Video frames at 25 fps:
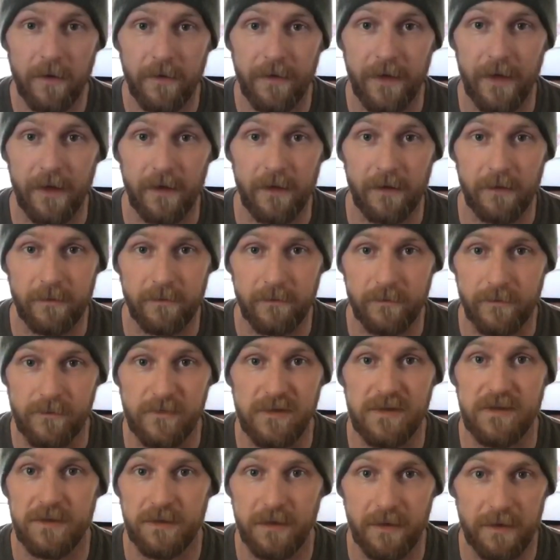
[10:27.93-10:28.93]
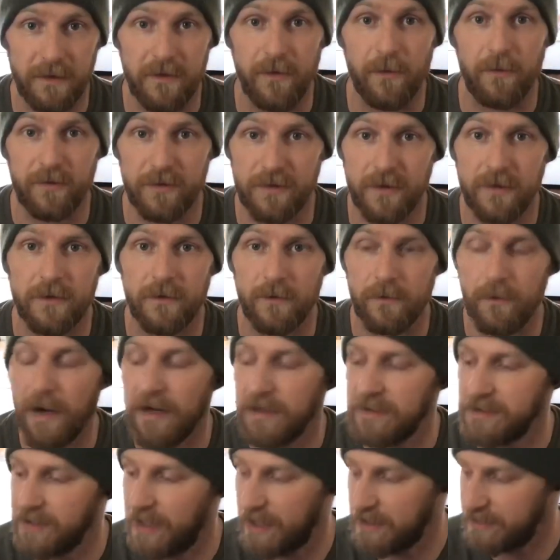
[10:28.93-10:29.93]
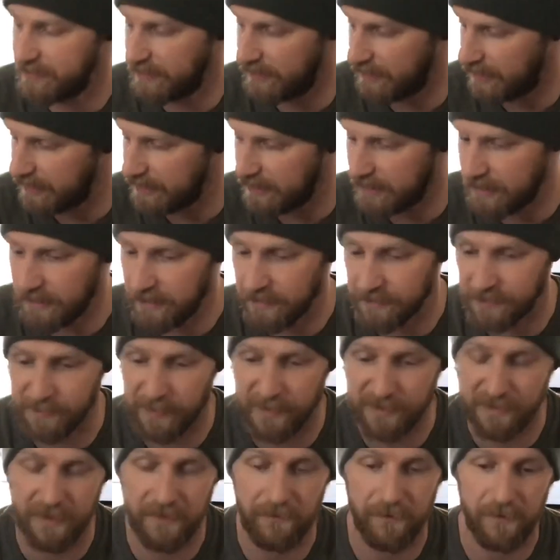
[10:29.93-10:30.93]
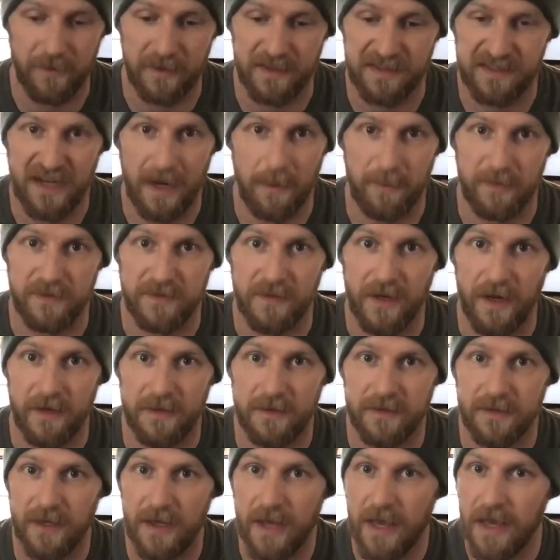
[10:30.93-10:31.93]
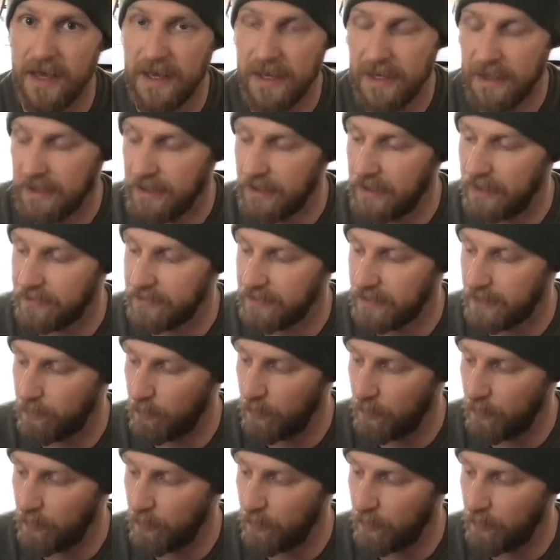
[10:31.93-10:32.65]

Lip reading: They're just the right size that I need, especially for these type of socks that I'm